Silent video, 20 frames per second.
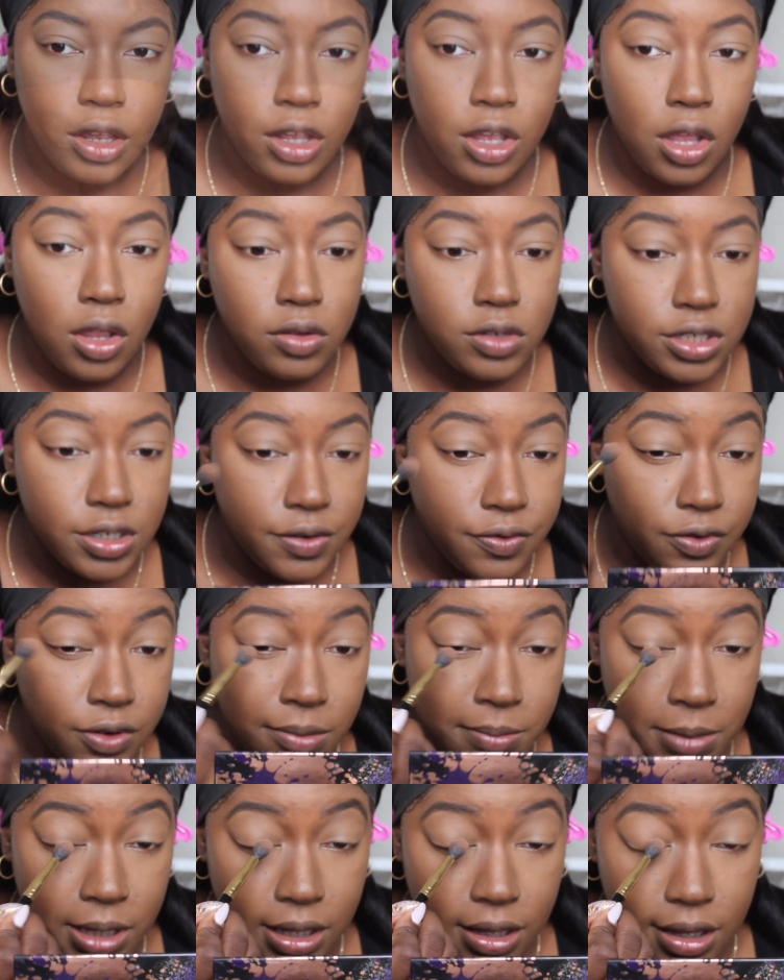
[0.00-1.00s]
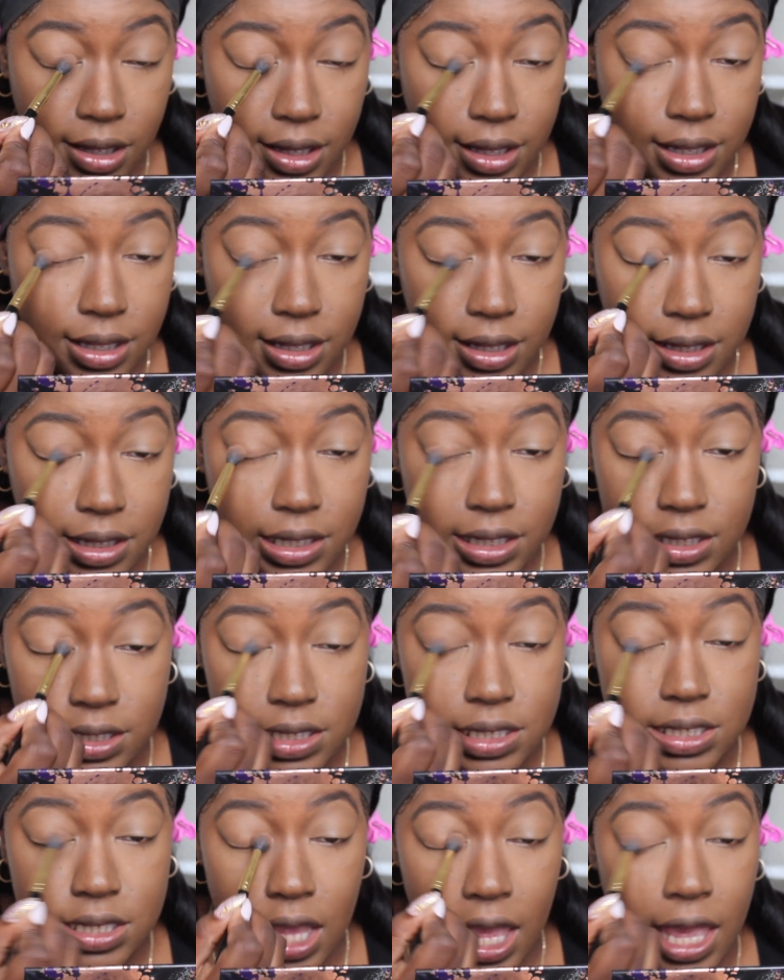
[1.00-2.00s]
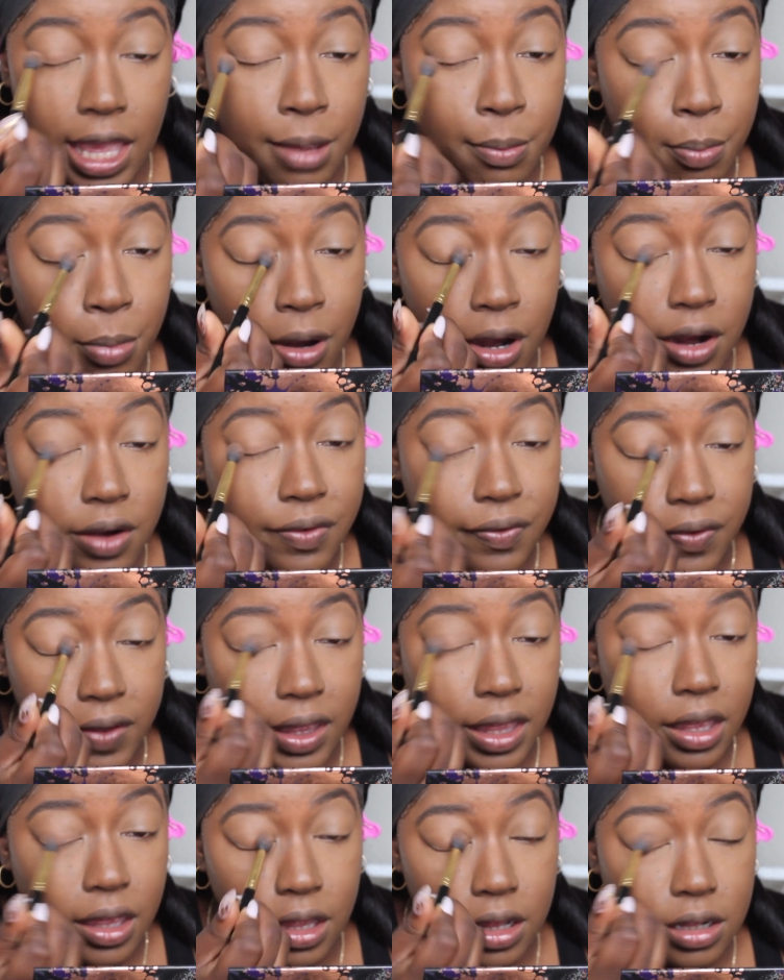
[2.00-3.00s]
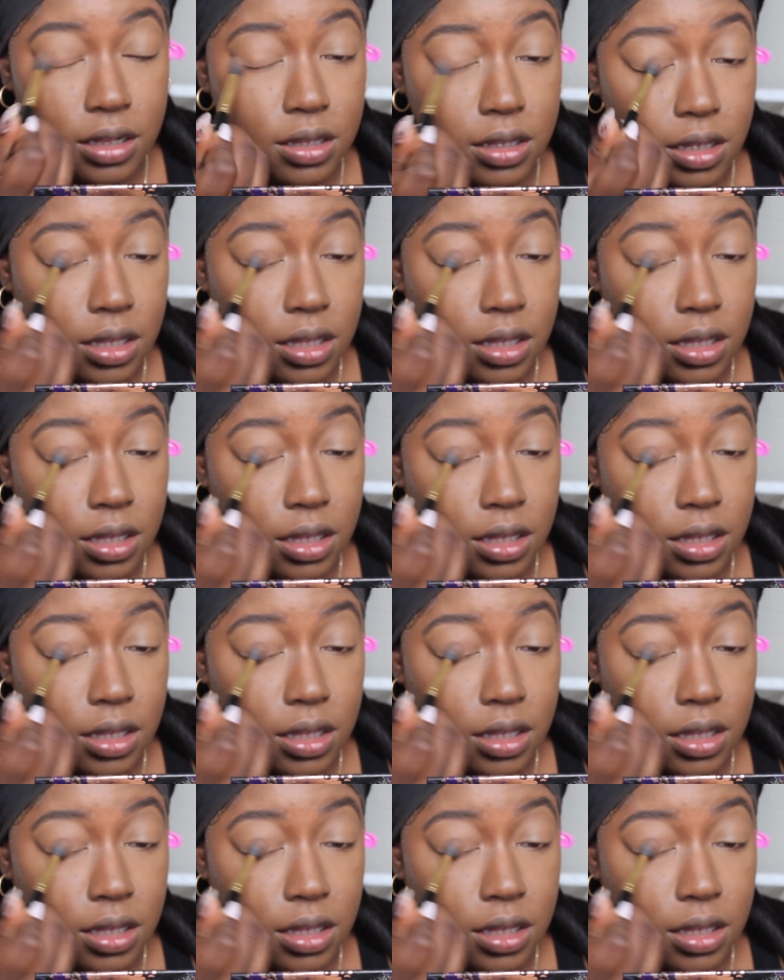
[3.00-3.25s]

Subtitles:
Culture for me is a perfect